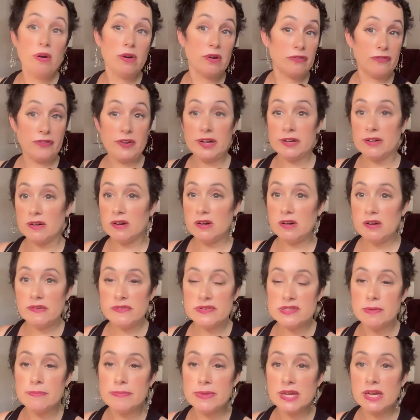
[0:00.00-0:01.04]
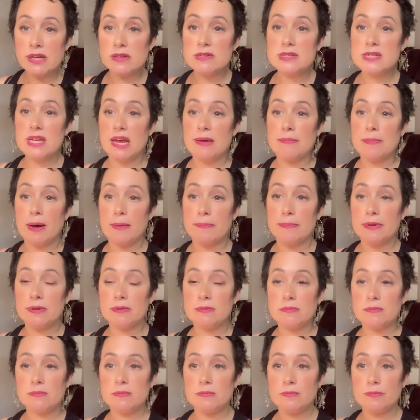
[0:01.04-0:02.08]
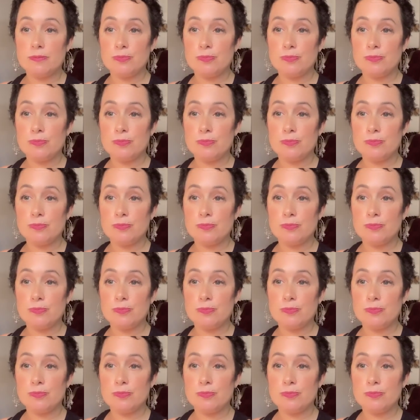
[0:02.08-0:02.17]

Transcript: Or your fear if something else came up.